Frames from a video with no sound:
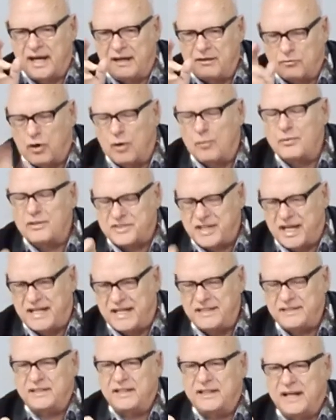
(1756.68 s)
Romans
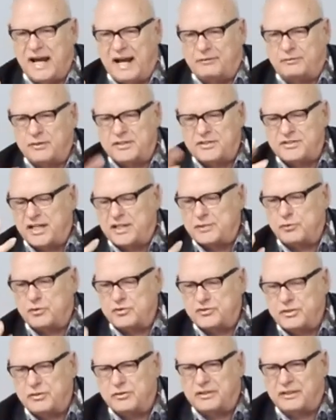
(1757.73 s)
8, after he says we're
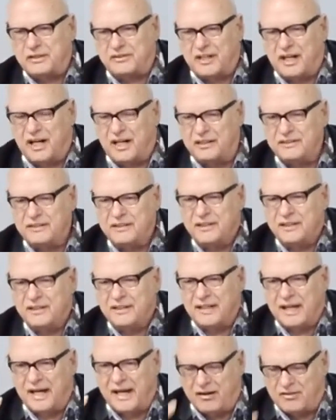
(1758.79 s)
children of God,
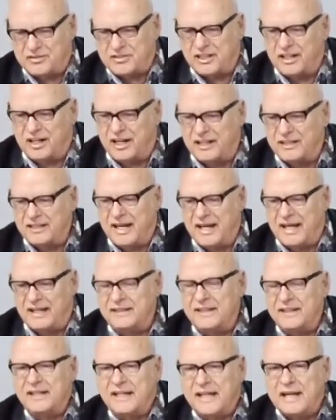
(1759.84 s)
heirs of God,
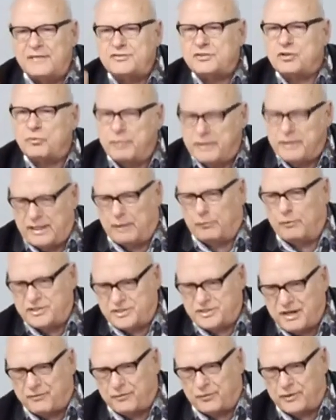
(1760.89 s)
and if so be that we
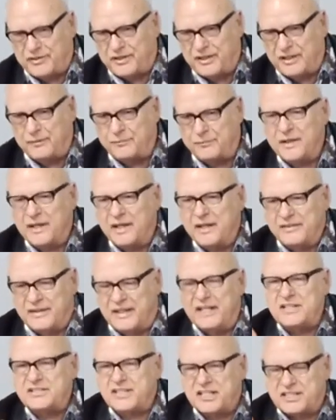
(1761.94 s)
suffer with him. Then
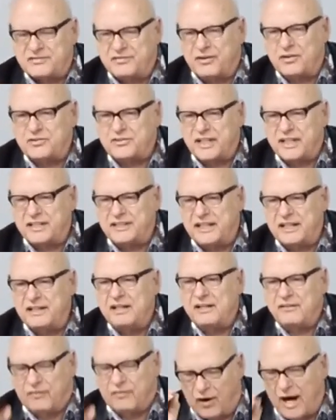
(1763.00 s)
he says, verse 18,
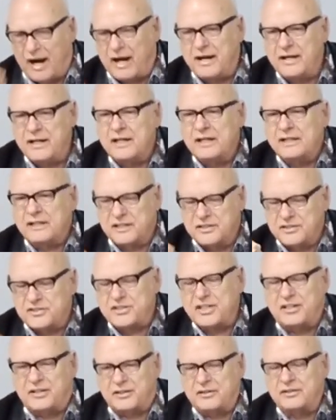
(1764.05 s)
For I
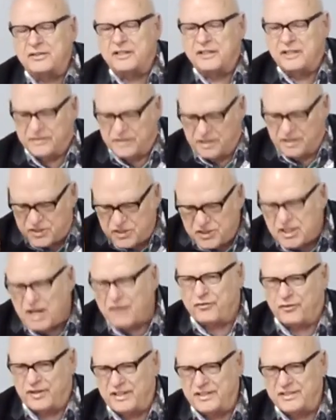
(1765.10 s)
consider the
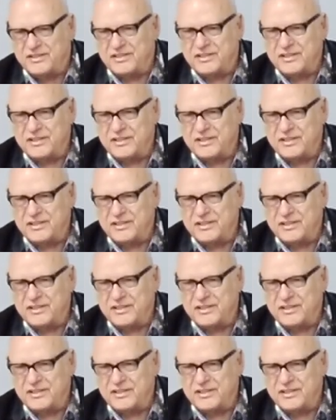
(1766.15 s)
sufferings